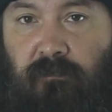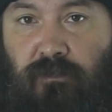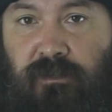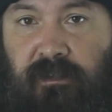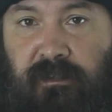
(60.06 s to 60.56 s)

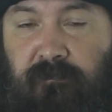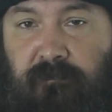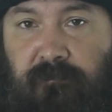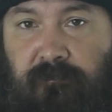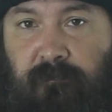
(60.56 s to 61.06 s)

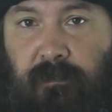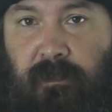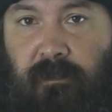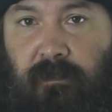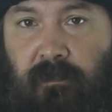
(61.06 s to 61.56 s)
Muslim,
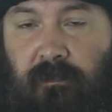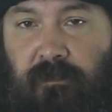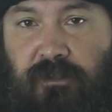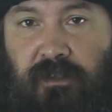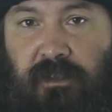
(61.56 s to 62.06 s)

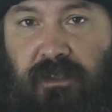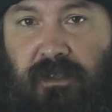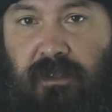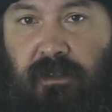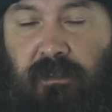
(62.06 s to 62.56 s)
sheikh,
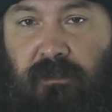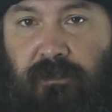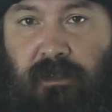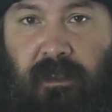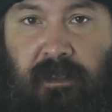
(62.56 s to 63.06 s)

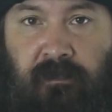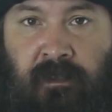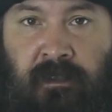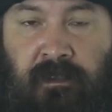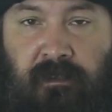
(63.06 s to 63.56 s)

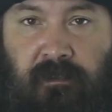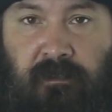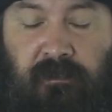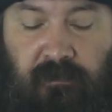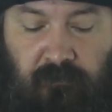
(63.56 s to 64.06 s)
cleric,
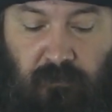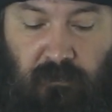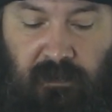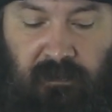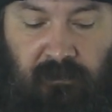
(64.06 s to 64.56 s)

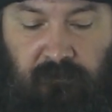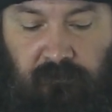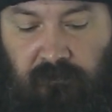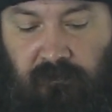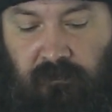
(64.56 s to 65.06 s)
mullah,
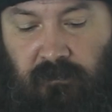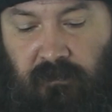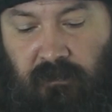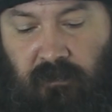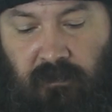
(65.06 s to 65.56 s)

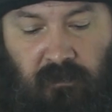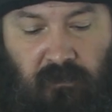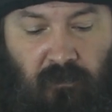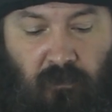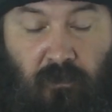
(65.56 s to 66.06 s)

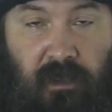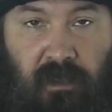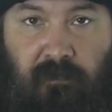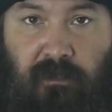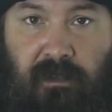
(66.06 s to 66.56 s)
or
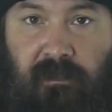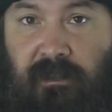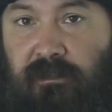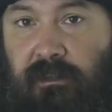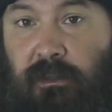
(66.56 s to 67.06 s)
anybody
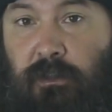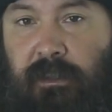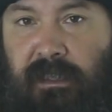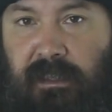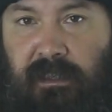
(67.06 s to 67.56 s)
that's
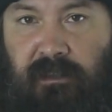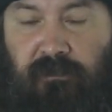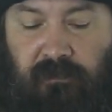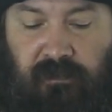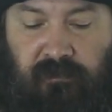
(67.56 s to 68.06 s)
looking
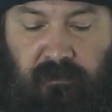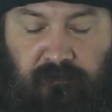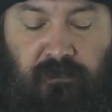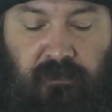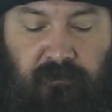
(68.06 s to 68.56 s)
into Islam
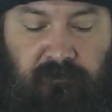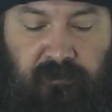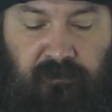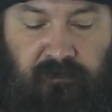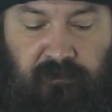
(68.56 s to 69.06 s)
to
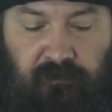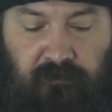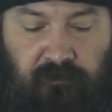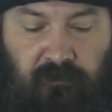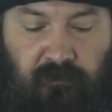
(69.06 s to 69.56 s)
convert.
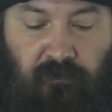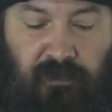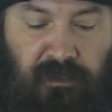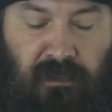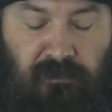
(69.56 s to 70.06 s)
We
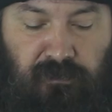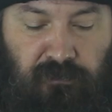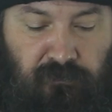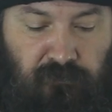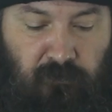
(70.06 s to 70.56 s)
challenge you.